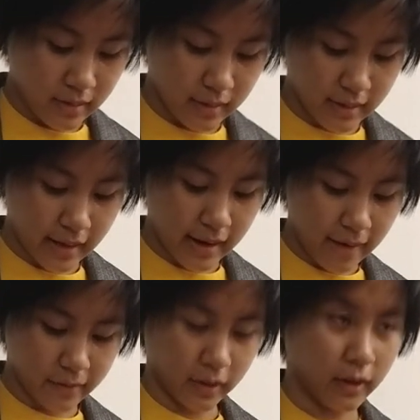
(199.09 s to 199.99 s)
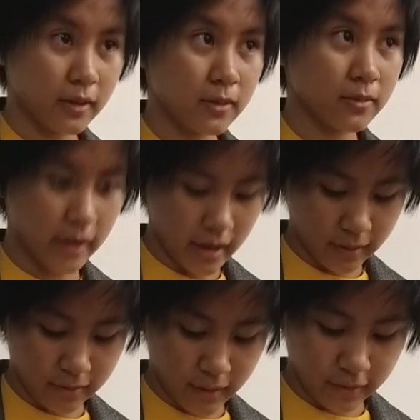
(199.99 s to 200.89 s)
The day after,
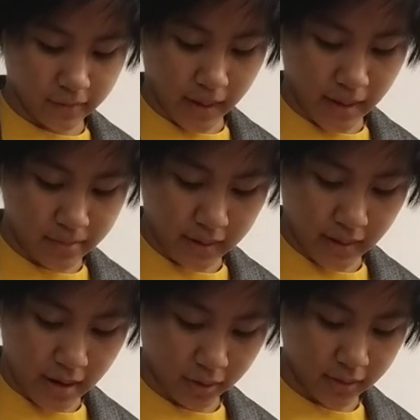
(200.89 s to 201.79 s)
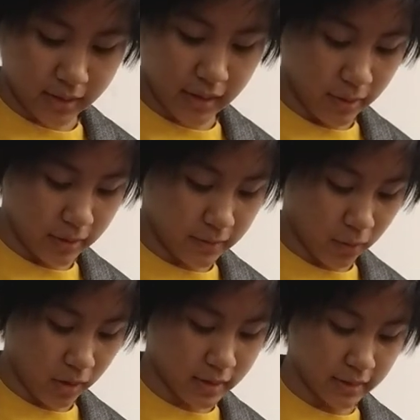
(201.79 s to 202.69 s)
right in front of my empty house, I was
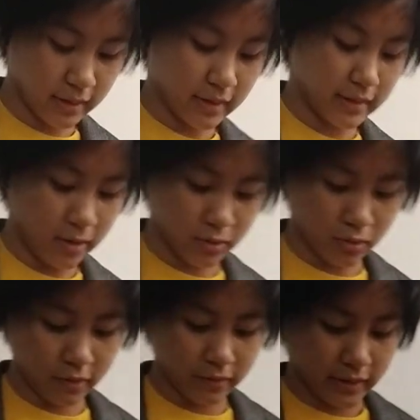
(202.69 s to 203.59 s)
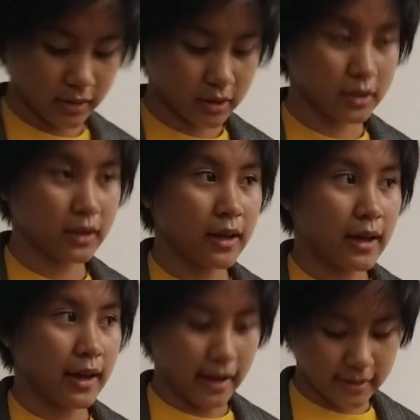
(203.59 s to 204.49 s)
forced into the town's orphanage,
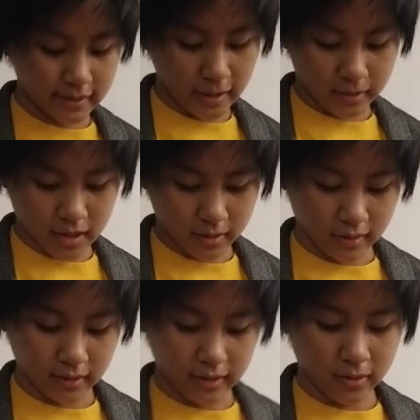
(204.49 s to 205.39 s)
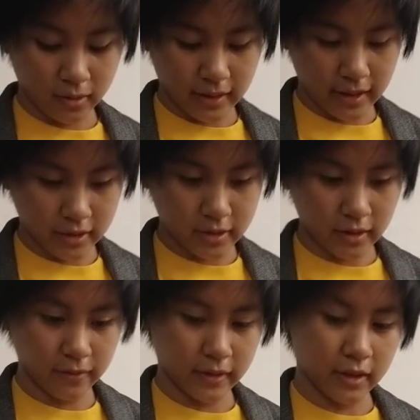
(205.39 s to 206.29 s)
as I was under the legal age
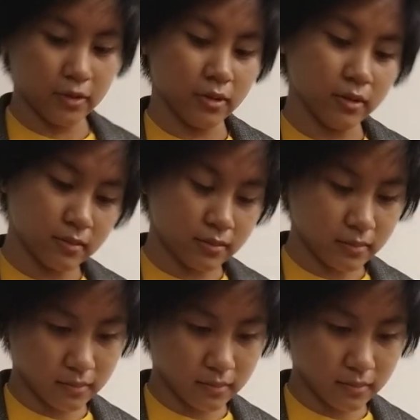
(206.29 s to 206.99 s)
of an adult.